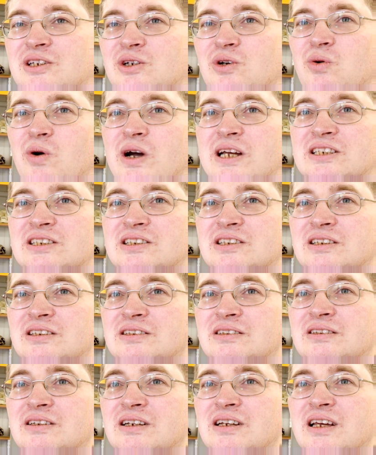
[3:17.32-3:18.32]
to
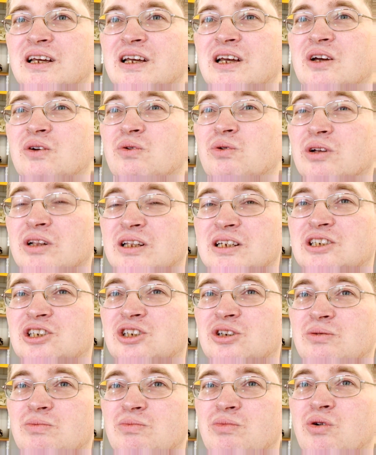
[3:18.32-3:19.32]
question
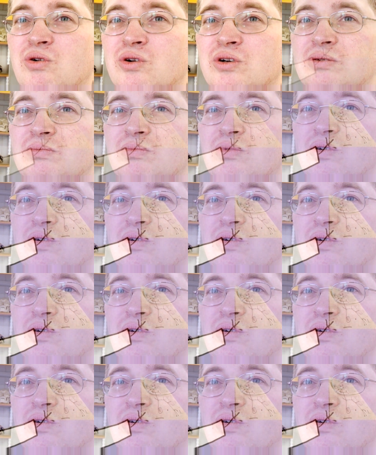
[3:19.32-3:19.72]
religion more and